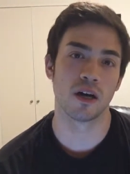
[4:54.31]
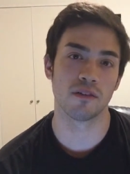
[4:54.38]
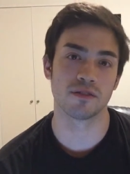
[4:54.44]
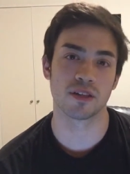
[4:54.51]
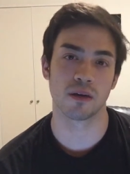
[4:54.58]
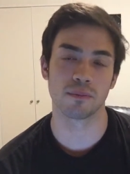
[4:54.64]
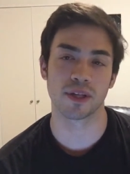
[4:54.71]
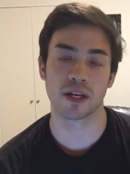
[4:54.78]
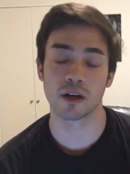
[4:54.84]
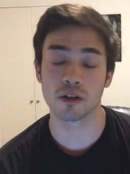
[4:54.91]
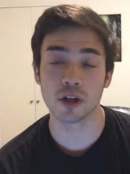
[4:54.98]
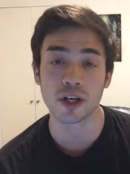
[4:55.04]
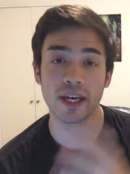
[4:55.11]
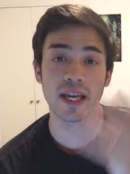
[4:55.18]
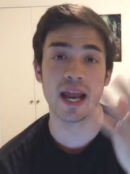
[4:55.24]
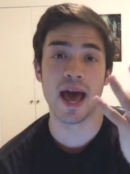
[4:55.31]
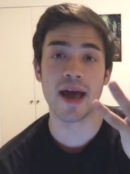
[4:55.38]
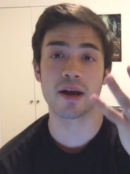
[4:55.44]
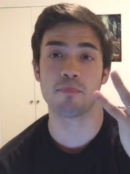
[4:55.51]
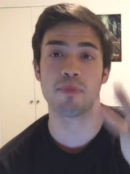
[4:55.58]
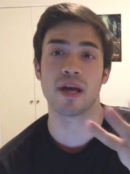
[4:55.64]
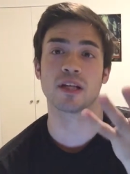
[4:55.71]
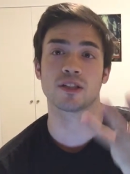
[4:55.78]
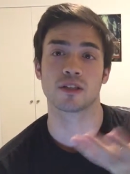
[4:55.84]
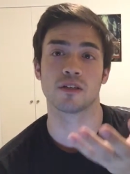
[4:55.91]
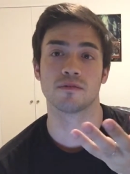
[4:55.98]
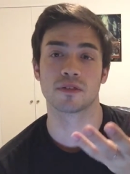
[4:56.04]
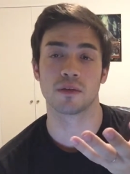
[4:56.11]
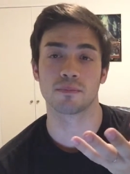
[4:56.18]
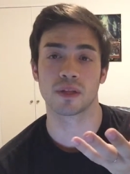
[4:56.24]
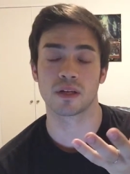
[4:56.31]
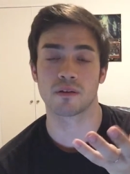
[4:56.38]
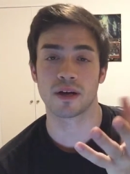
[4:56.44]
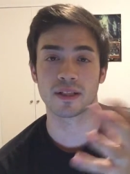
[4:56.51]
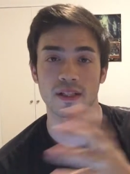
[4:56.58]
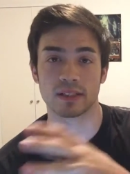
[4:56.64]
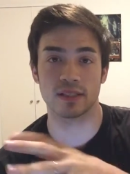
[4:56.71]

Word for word: of something or looking at a picture of something, right?